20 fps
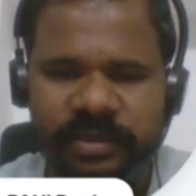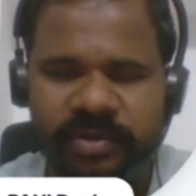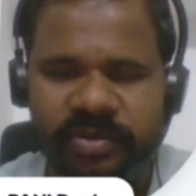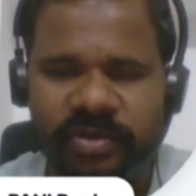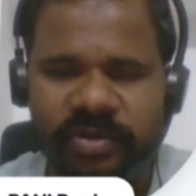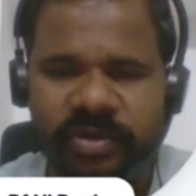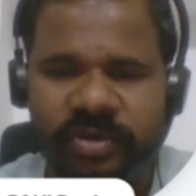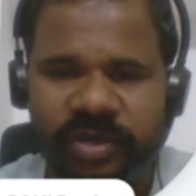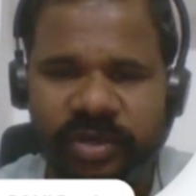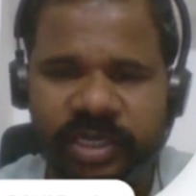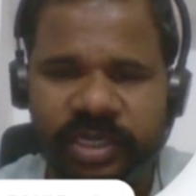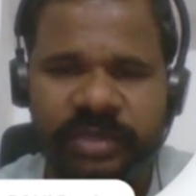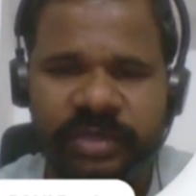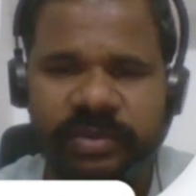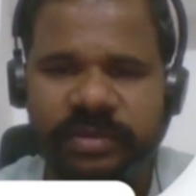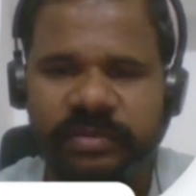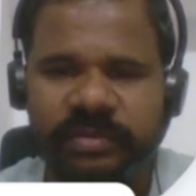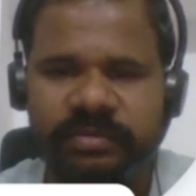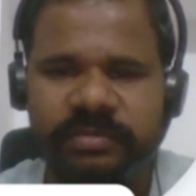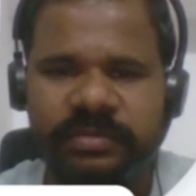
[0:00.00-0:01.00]

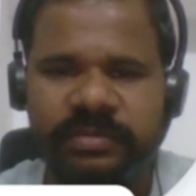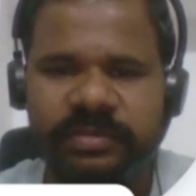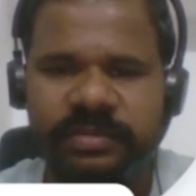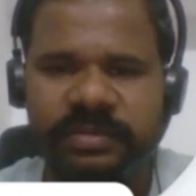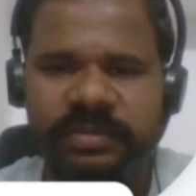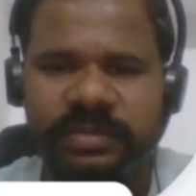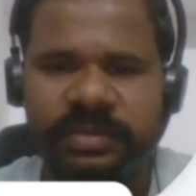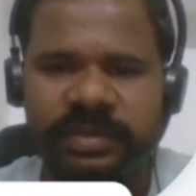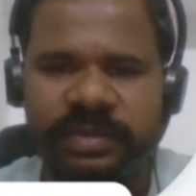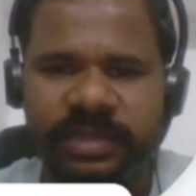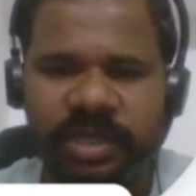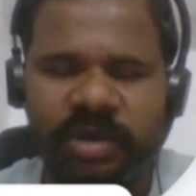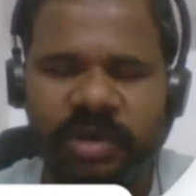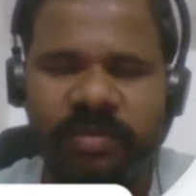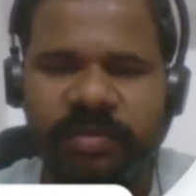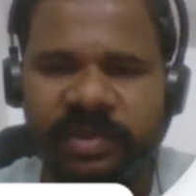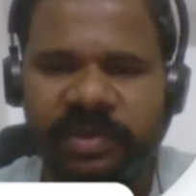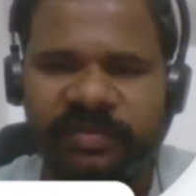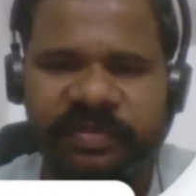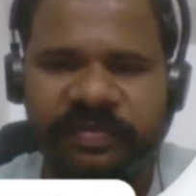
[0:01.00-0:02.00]
2022 on
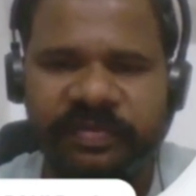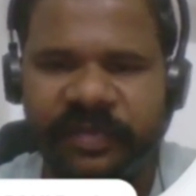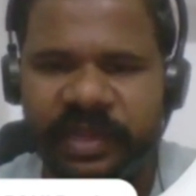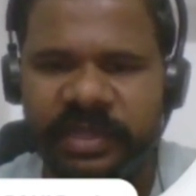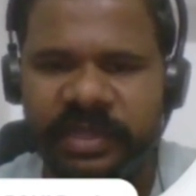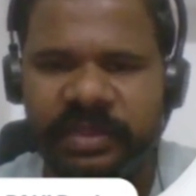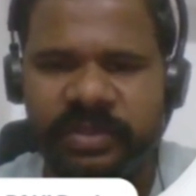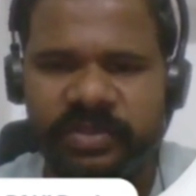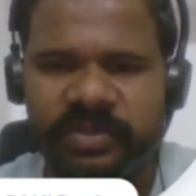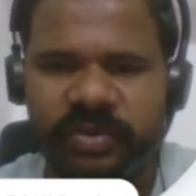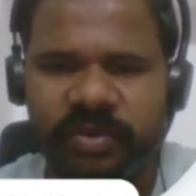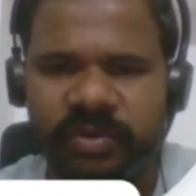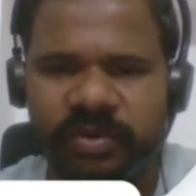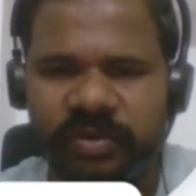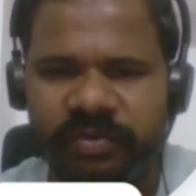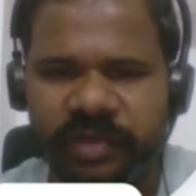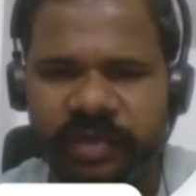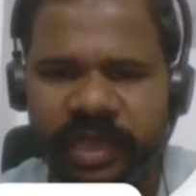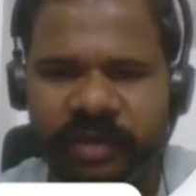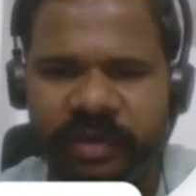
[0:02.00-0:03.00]
November 15th.
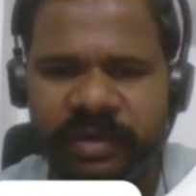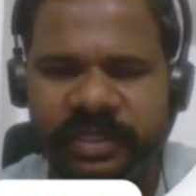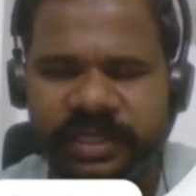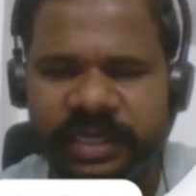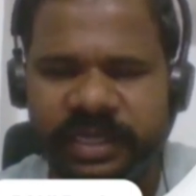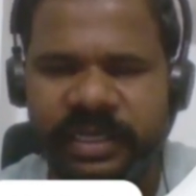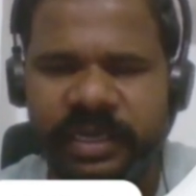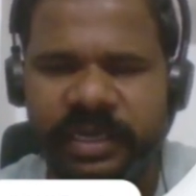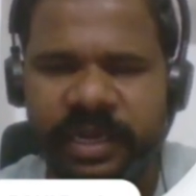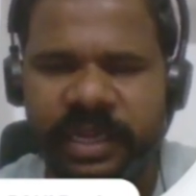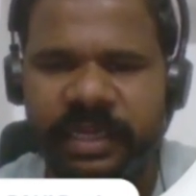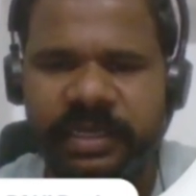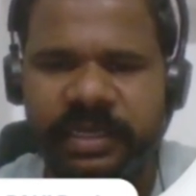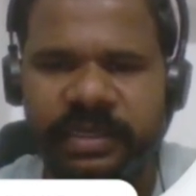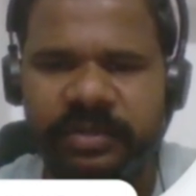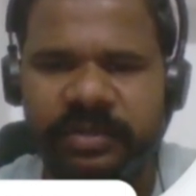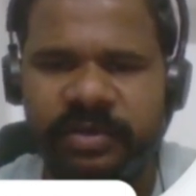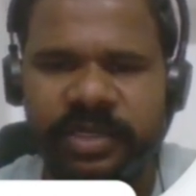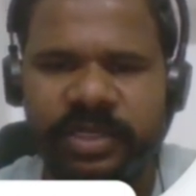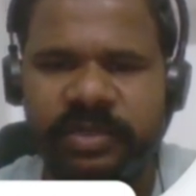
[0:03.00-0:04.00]
So we have accepted like
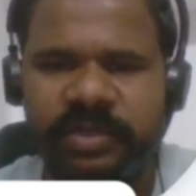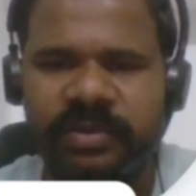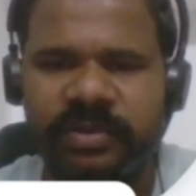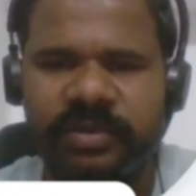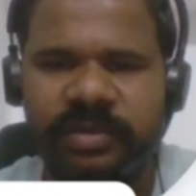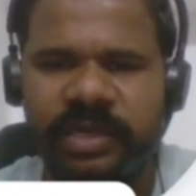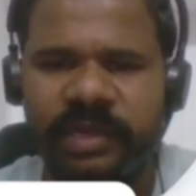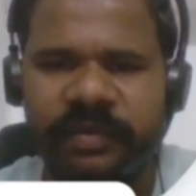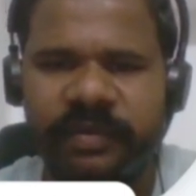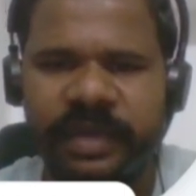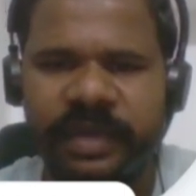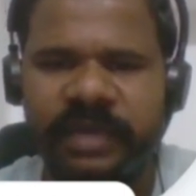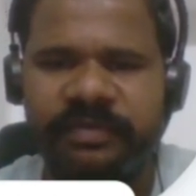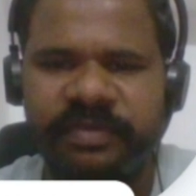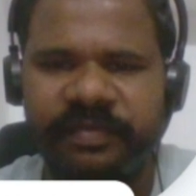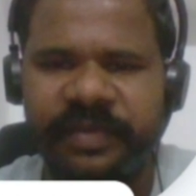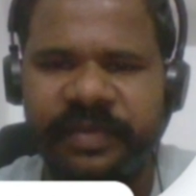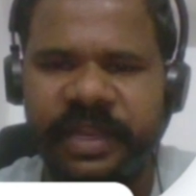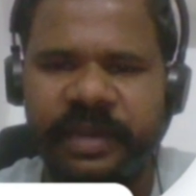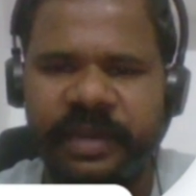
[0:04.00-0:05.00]
22 11
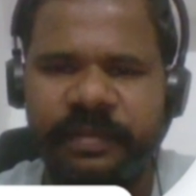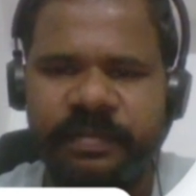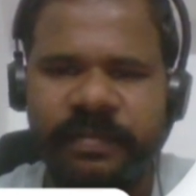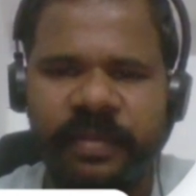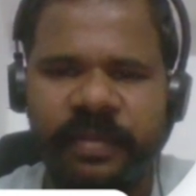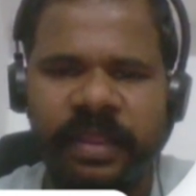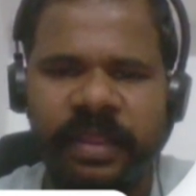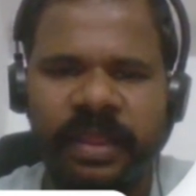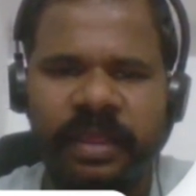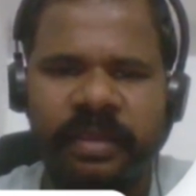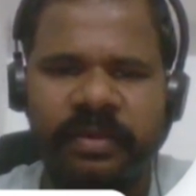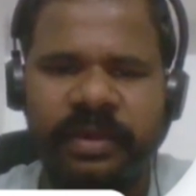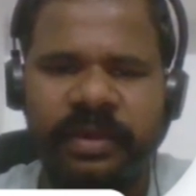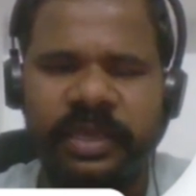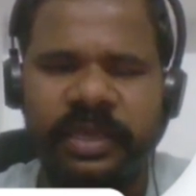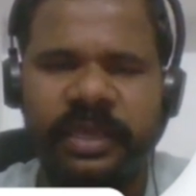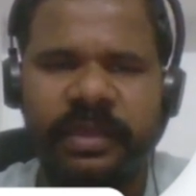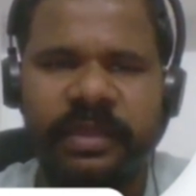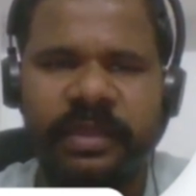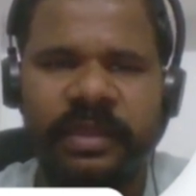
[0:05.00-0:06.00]
15.
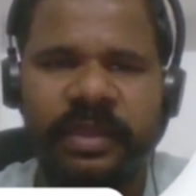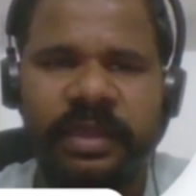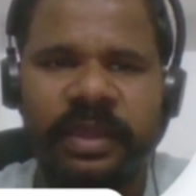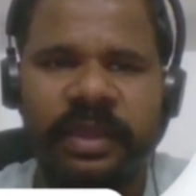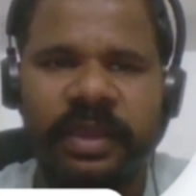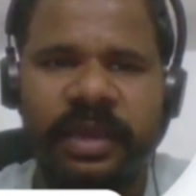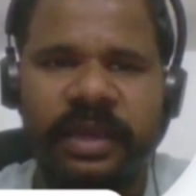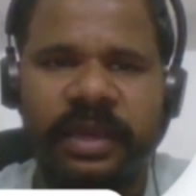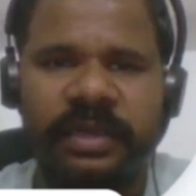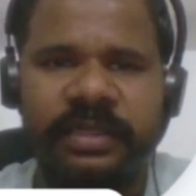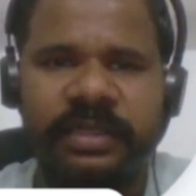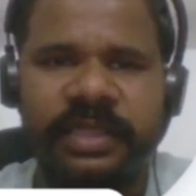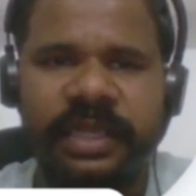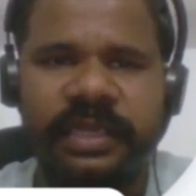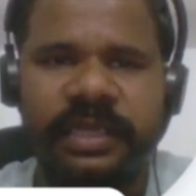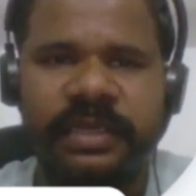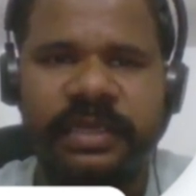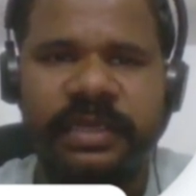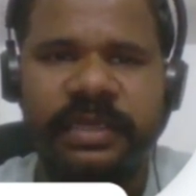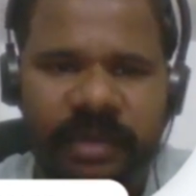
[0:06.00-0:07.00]
Okay, and
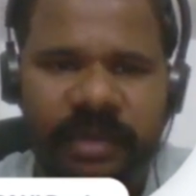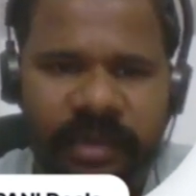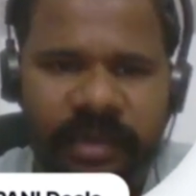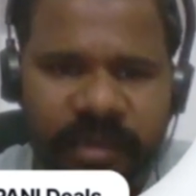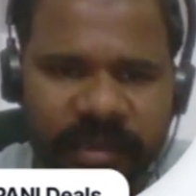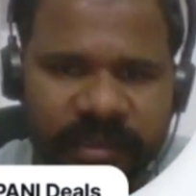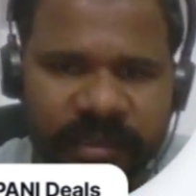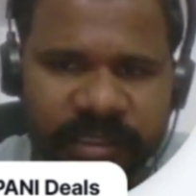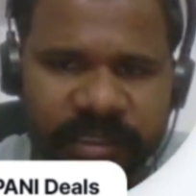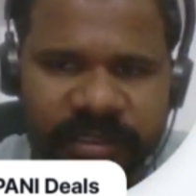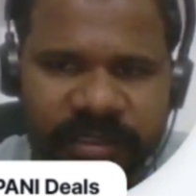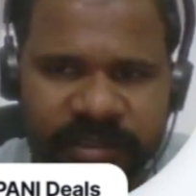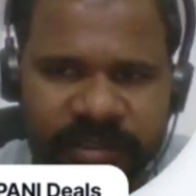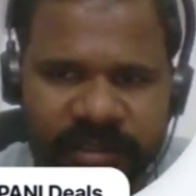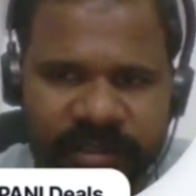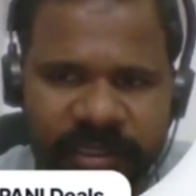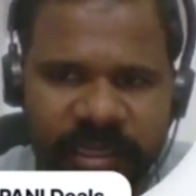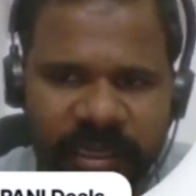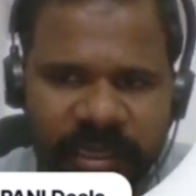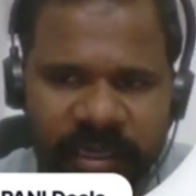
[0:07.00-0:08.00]
then
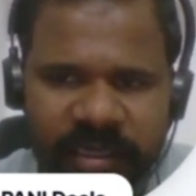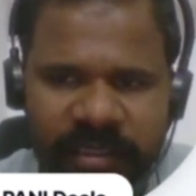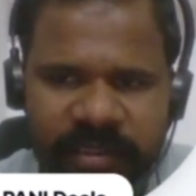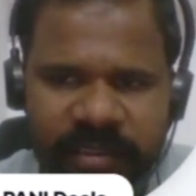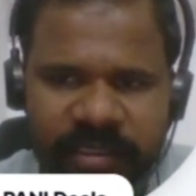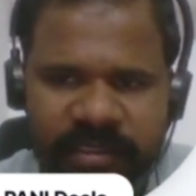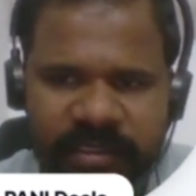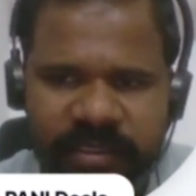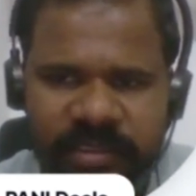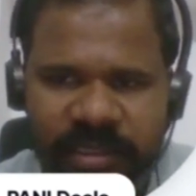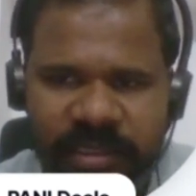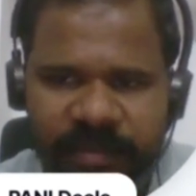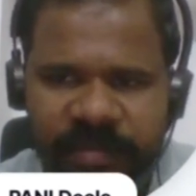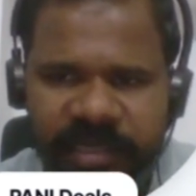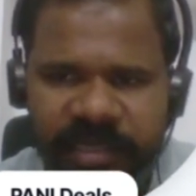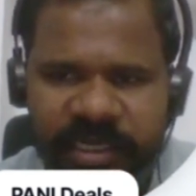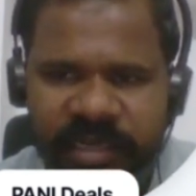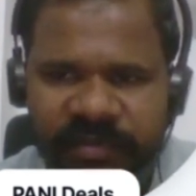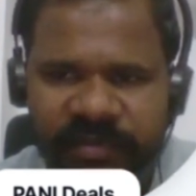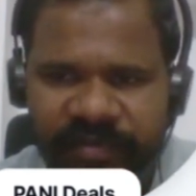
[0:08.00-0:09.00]
this, yeah, this is
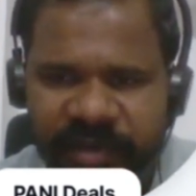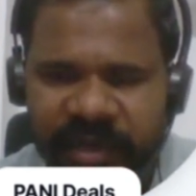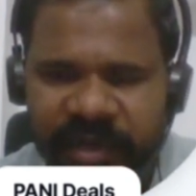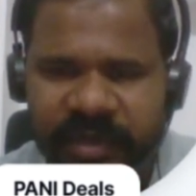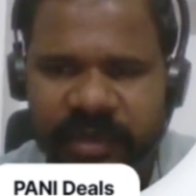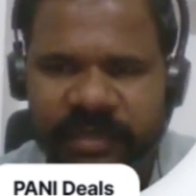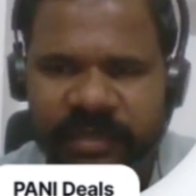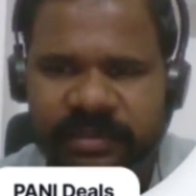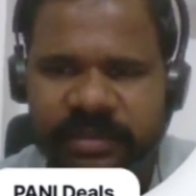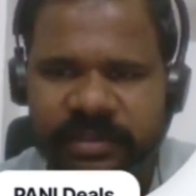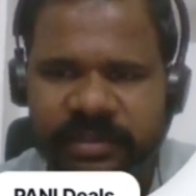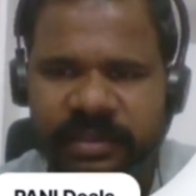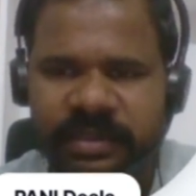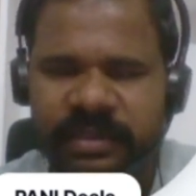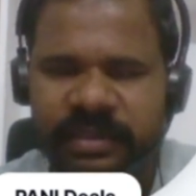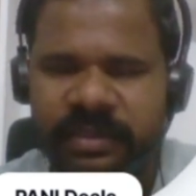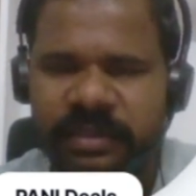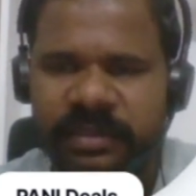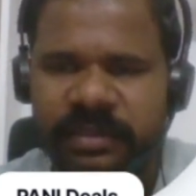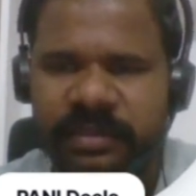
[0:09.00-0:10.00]
completely free task
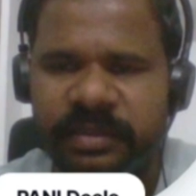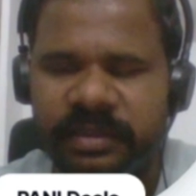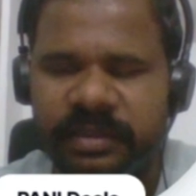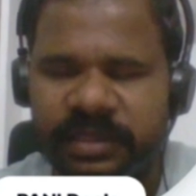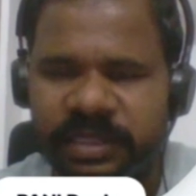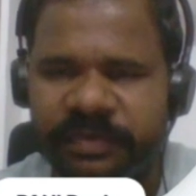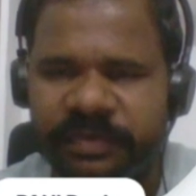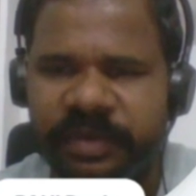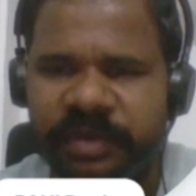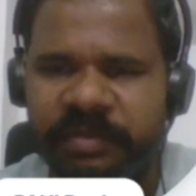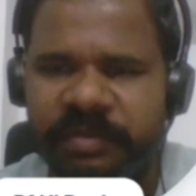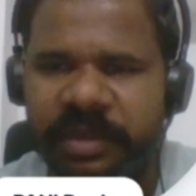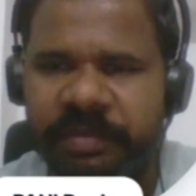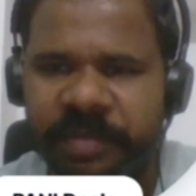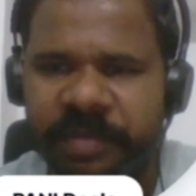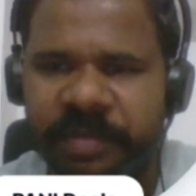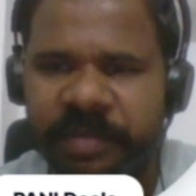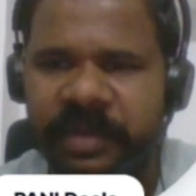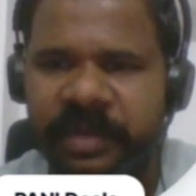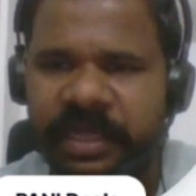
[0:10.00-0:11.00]
given by
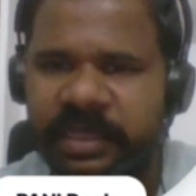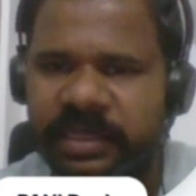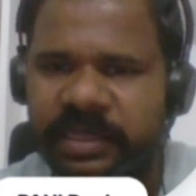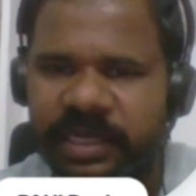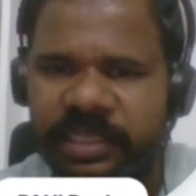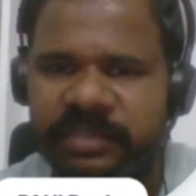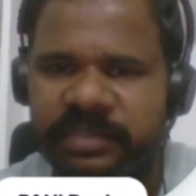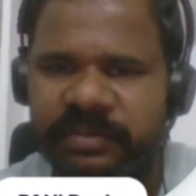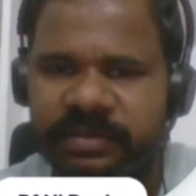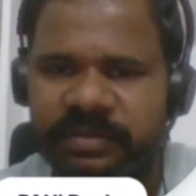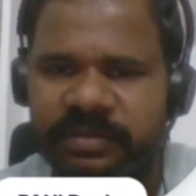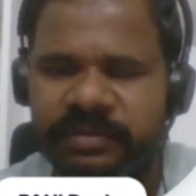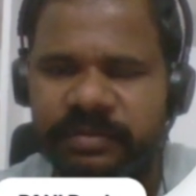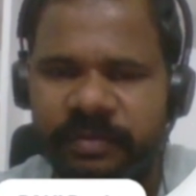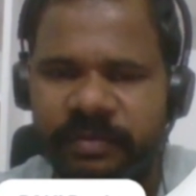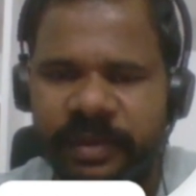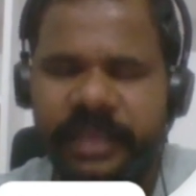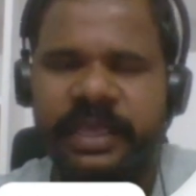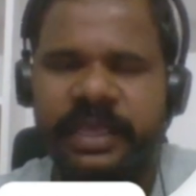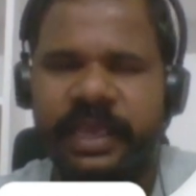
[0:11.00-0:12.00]
Pabbly. That is
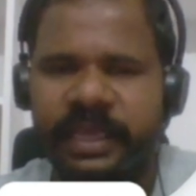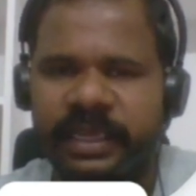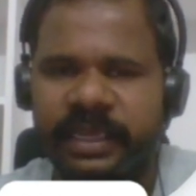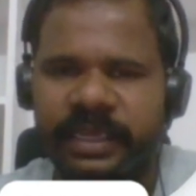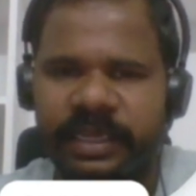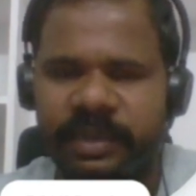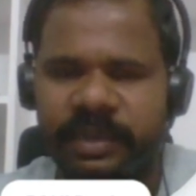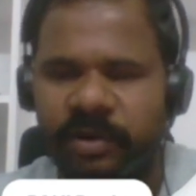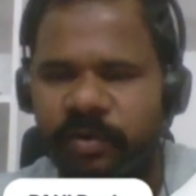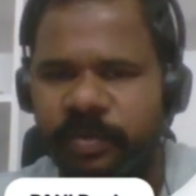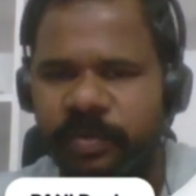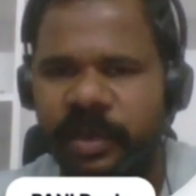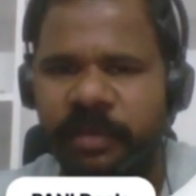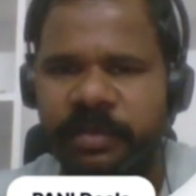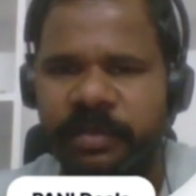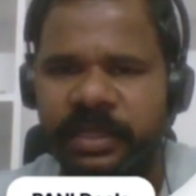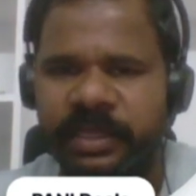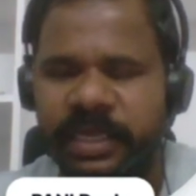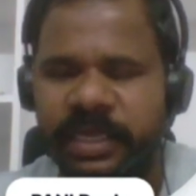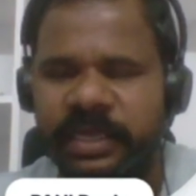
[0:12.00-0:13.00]
why I love
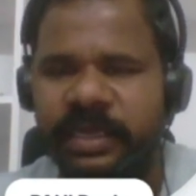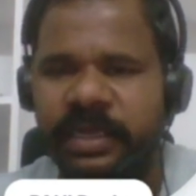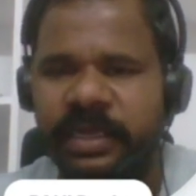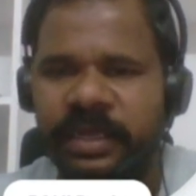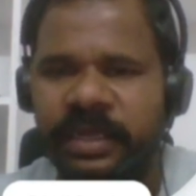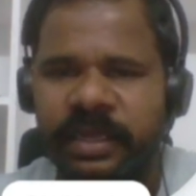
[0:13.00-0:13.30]
Pabbly. That